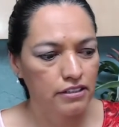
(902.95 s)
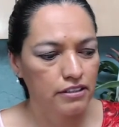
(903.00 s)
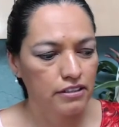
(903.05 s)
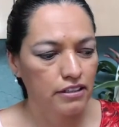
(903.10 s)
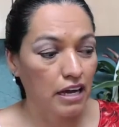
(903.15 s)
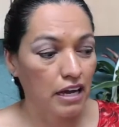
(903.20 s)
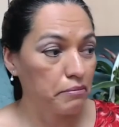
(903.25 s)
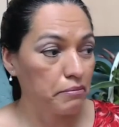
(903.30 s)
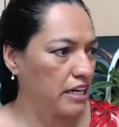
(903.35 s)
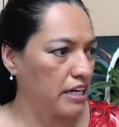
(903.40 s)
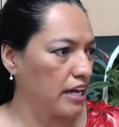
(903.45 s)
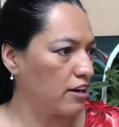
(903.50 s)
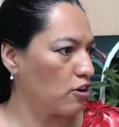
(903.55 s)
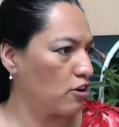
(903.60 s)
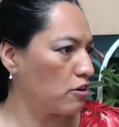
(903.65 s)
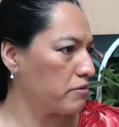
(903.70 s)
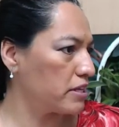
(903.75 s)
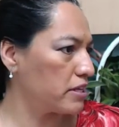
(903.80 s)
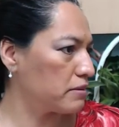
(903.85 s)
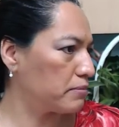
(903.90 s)
I mean, I
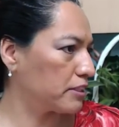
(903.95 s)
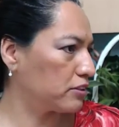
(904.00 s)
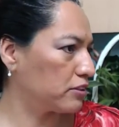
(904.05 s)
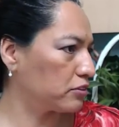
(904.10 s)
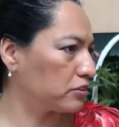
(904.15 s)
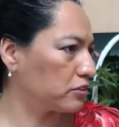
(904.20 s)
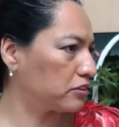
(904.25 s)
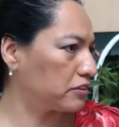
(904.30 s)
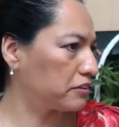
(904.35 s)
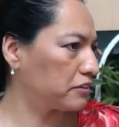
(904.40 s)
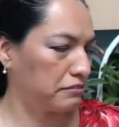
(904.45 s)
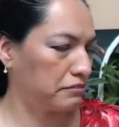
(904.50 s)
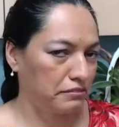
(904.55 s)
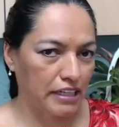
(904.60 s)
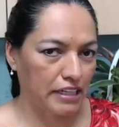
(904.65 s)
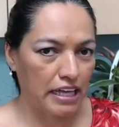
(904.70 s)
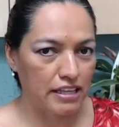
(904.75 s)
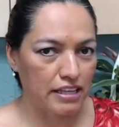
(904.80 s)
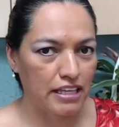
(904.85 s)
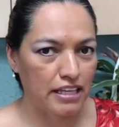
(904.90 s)
love it because
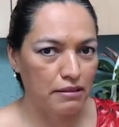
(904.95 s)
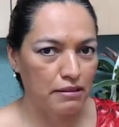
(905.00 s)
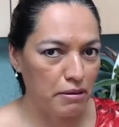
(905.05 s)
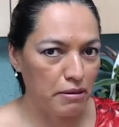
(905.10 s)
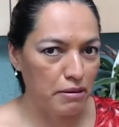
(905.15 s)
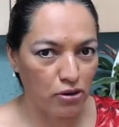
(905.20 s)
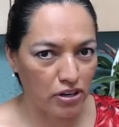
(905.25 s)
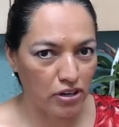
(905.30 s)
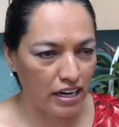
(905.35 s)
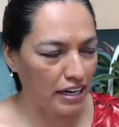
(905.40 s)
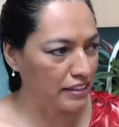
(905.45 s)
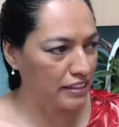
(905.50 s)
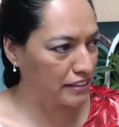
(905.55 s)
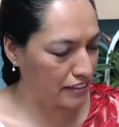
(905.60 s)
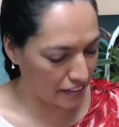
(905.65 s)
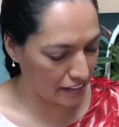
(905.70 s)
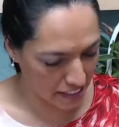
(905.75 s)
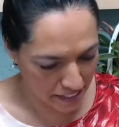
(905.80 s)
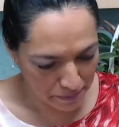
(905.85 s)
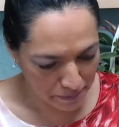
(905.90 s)
that gives me more
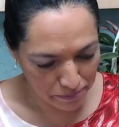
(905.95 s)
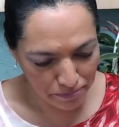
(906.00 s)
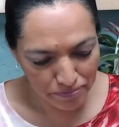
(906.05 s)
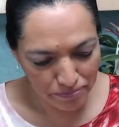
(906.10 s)
clients, yeah.